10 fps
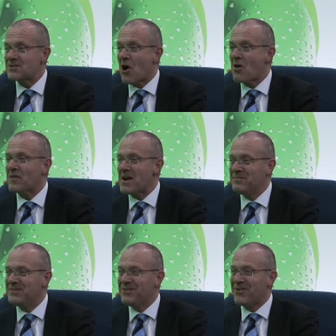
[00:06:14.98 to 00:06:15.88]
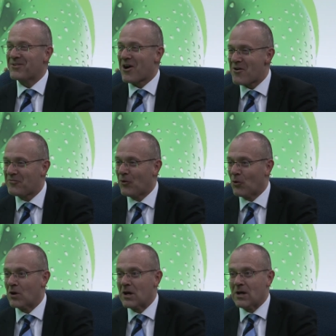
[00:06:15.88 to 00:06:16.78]
half empty or half yeah.
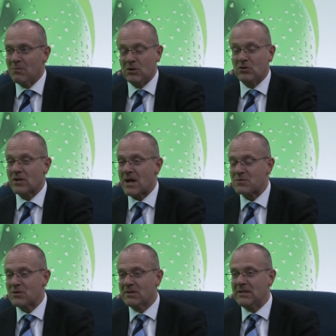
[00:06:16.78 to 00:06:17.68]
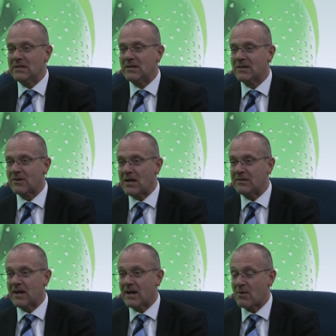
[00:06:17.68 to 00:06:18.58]
full. But you're absolutely uh, right.
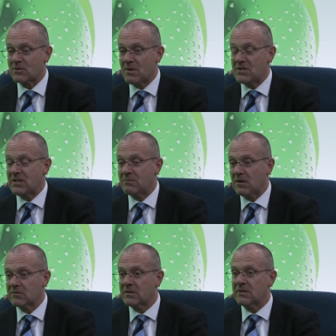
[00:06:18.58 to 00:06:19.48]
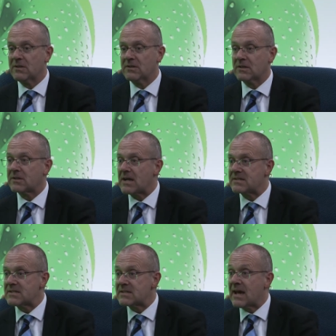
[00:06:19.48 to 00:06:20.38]
I, I, was mentioning about uh, the
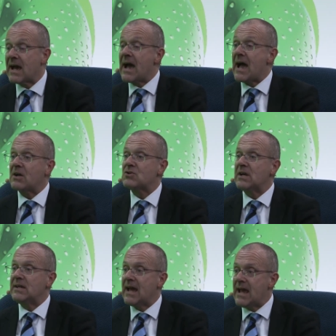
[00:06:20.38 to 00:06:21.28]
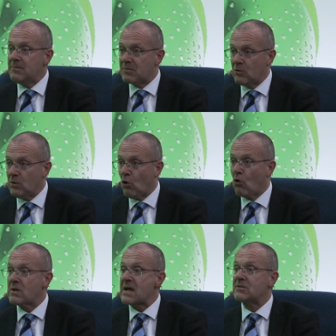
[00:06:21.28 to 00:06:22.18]
crisis. Actually, in April, we
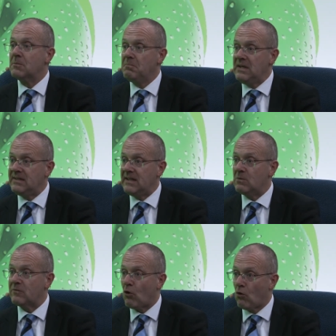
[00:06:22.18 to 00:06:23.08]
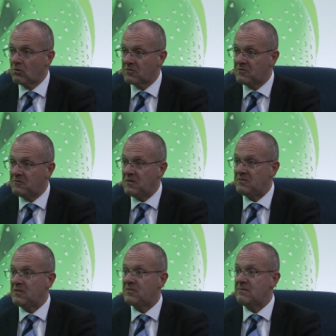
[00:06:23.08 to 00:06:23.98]
organized a meeting with all
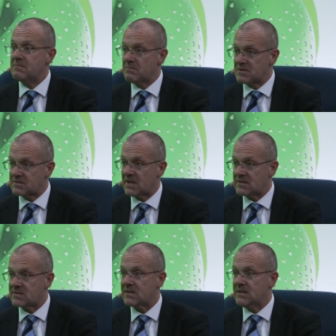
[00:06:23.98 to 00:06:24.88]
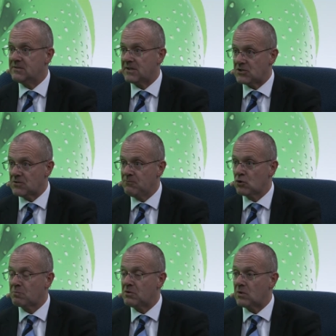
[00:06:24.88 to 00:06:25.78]
53 member states in the region,
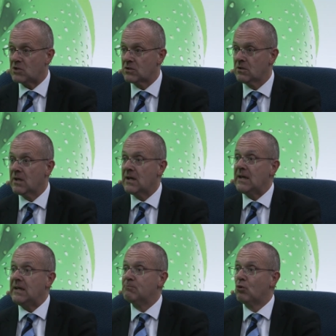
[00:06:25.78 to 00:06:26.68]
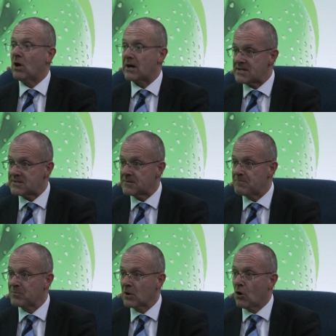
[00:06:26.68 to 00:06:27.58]
European region, in Bucharest,
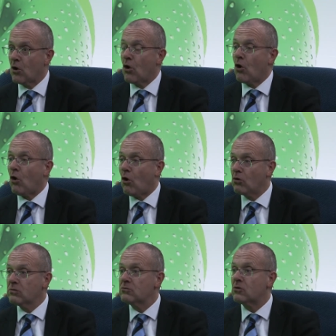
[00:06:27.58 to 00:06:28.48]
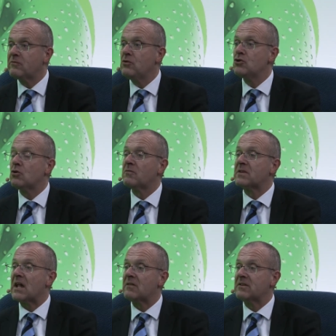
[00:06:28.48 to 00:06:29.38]
on the future of the
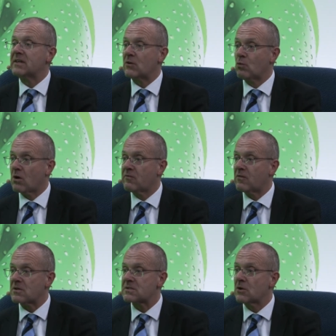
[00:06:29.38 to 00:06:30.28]
health and care workforce. Yeah,